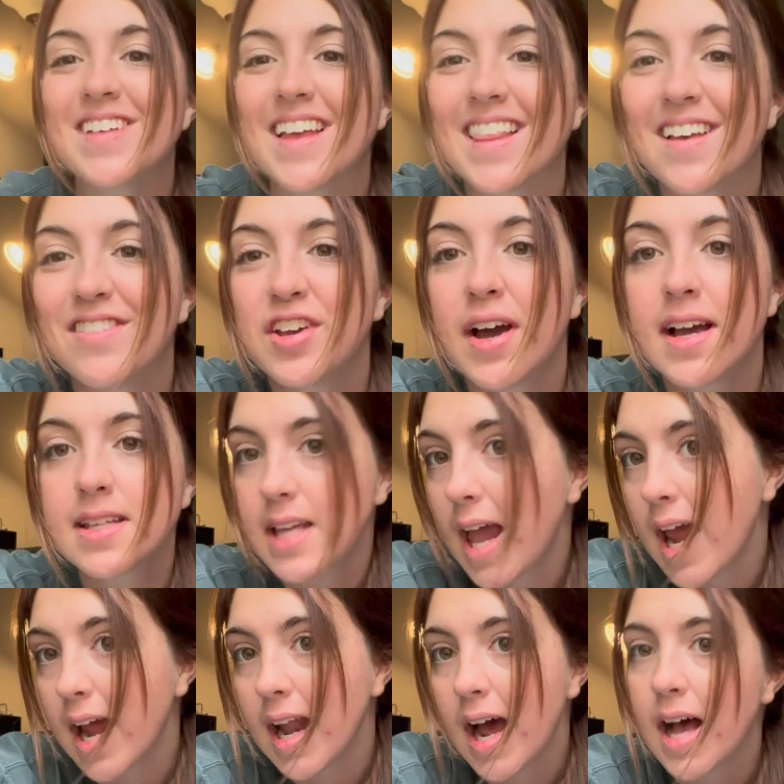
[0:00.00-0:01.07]
I love you guys
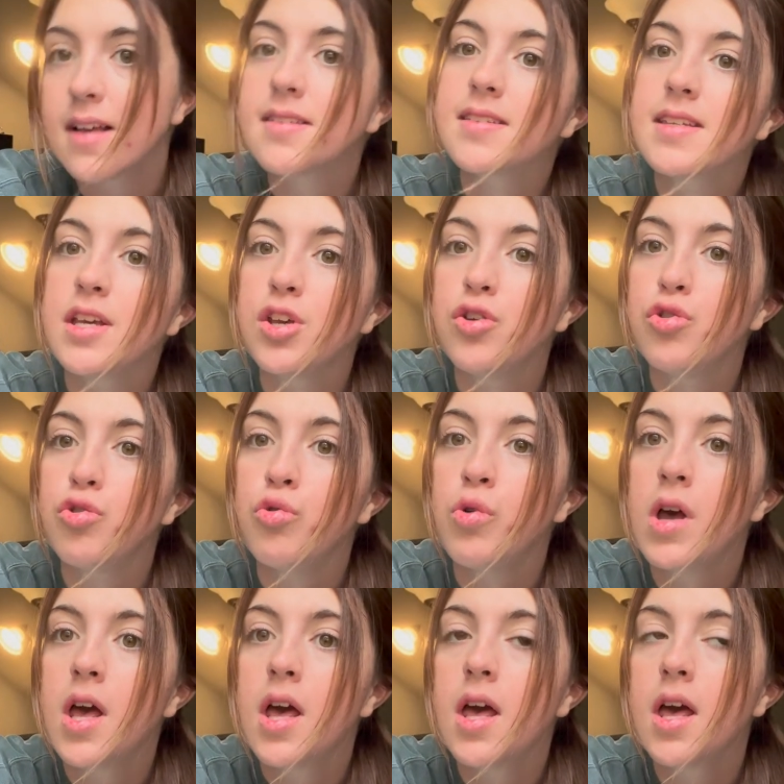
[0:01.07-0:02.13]
and I'll see you
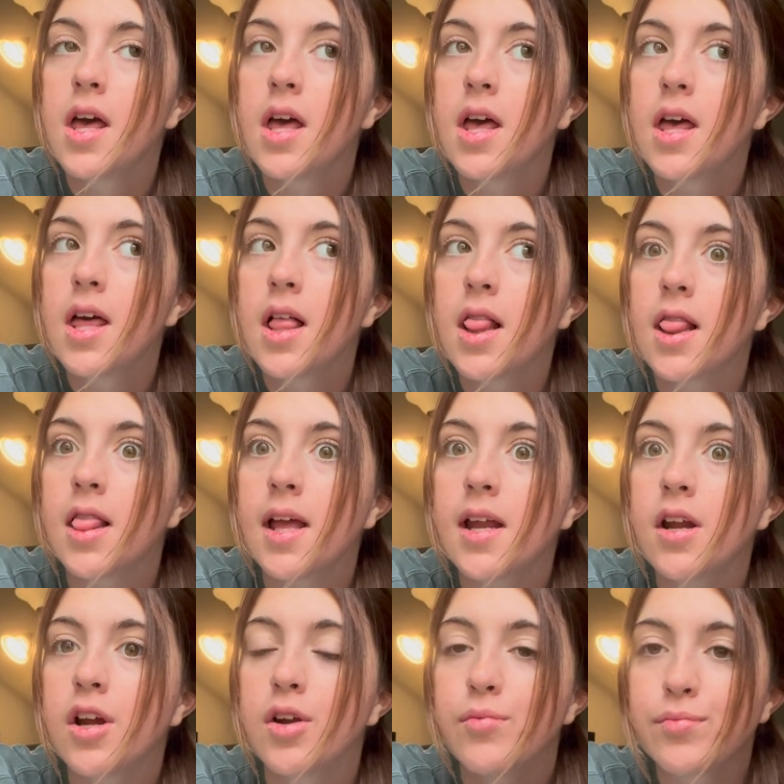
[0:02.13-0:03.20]

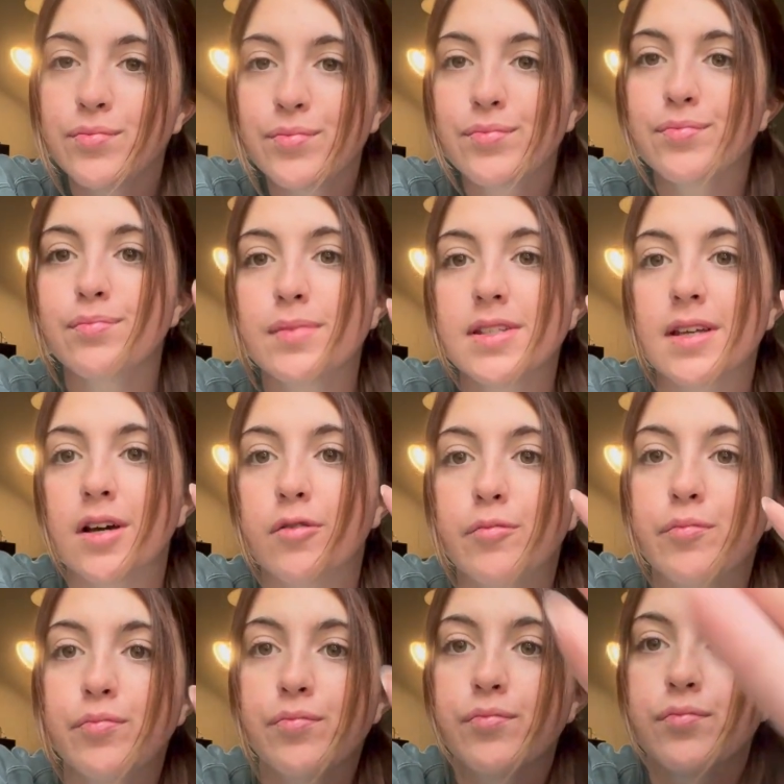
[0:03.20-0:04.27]
later. Peace
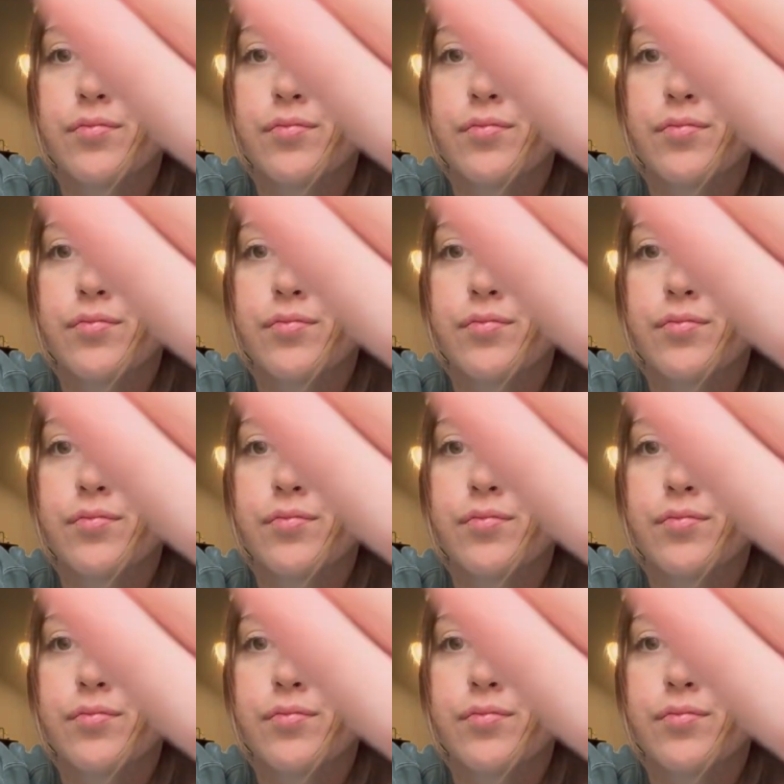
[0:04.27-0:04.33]
out.